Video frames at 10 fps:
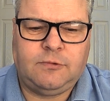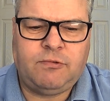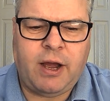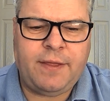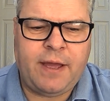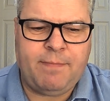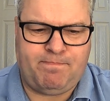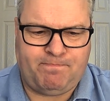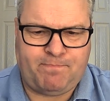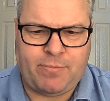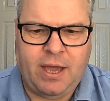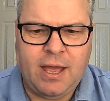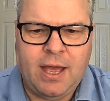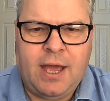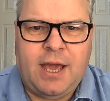Right then,
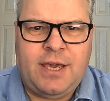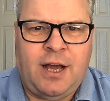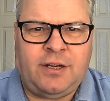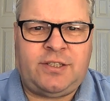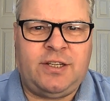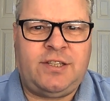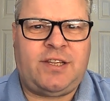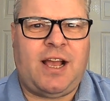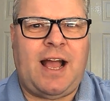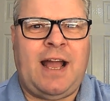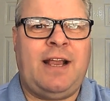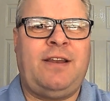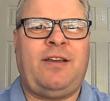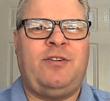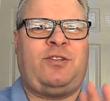youngsters
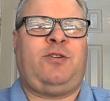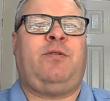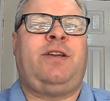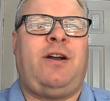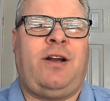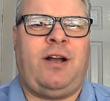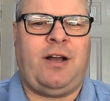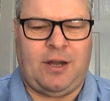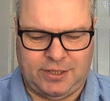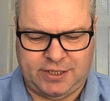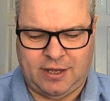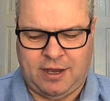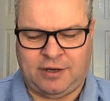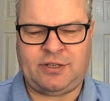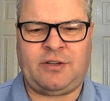and those who are young at heart,
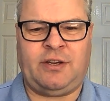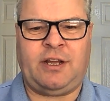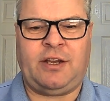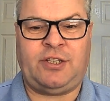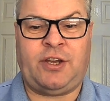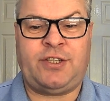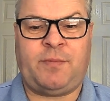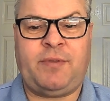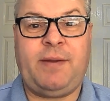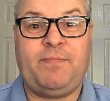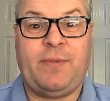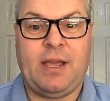I'm just going to show you something.